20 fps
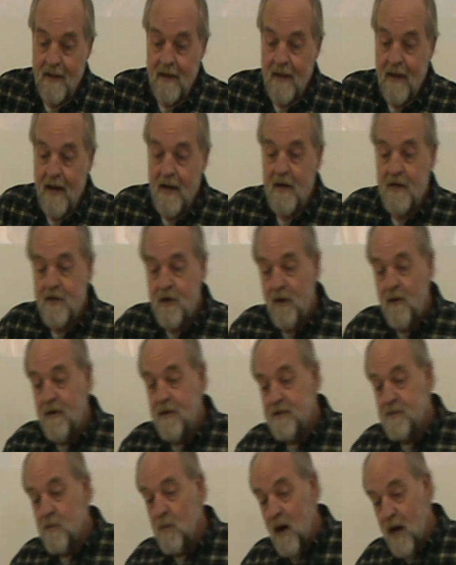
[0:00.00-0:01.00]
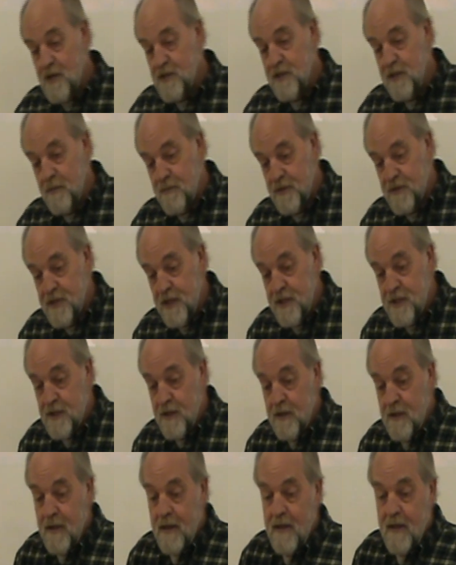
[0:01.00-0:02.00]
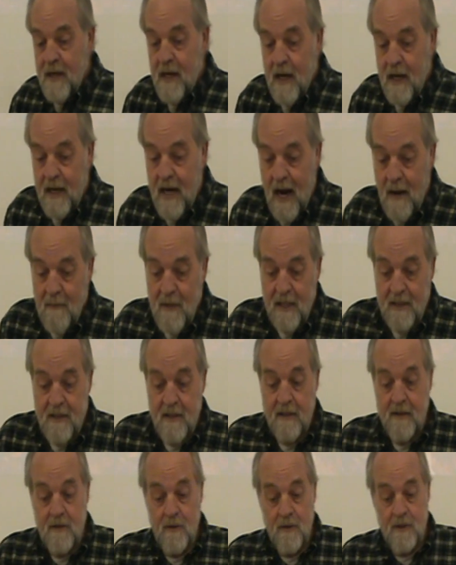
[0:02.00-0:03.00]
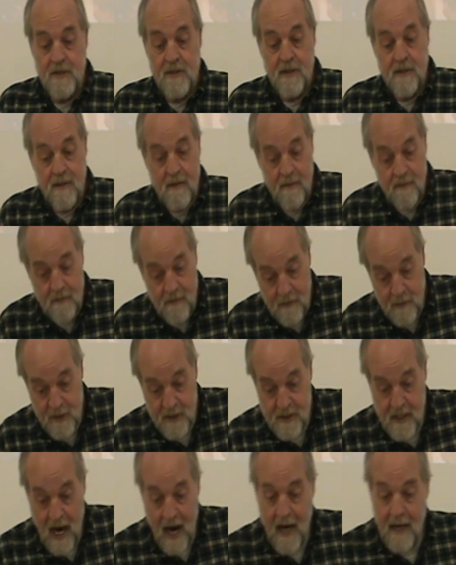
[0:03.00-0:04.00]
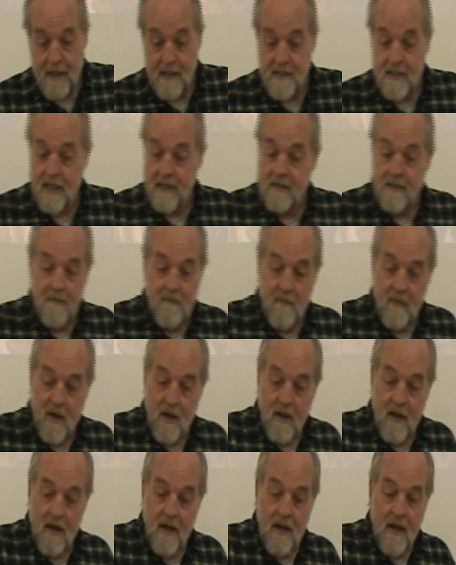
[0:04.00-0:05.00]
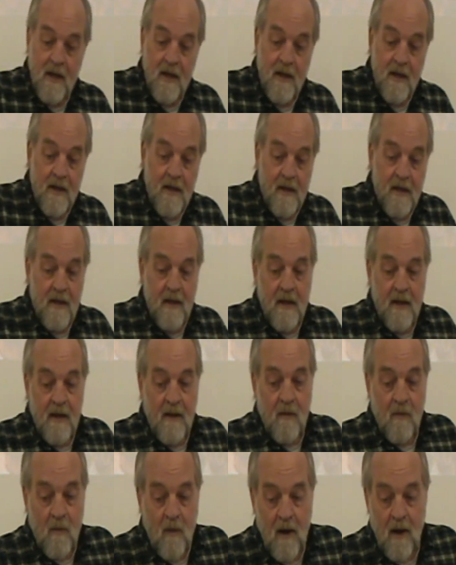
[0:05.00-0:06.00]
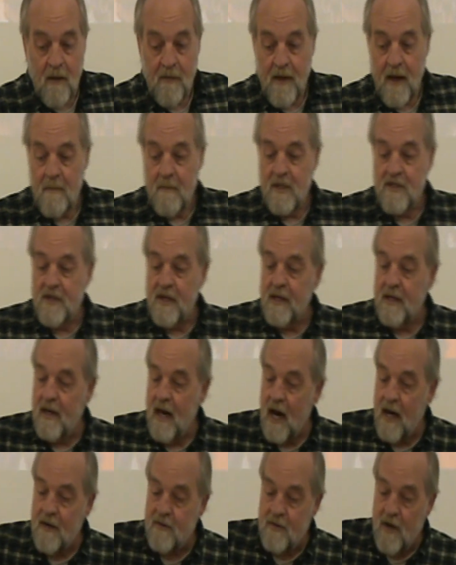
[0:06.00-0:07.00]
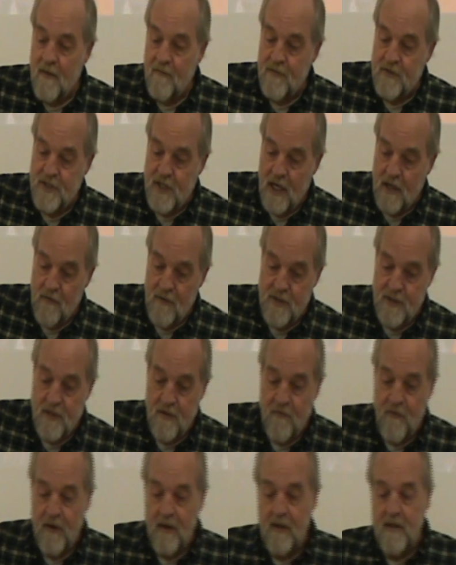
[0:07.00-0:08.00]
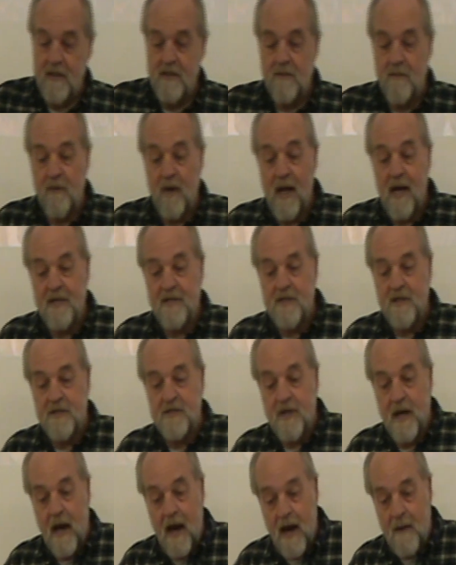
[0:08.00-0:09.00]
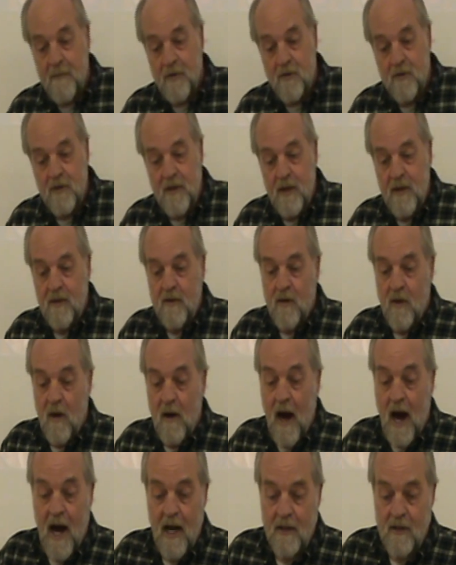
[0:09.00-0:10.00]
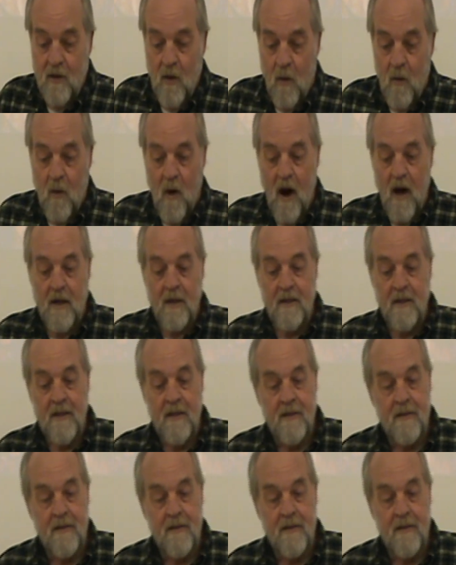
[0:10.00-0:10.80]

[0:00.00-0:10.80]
And the tourist watching the procedure commented to his to his guy and he said, Wow, they must think God is awful generous to freely supply such ample clean hot and cold water.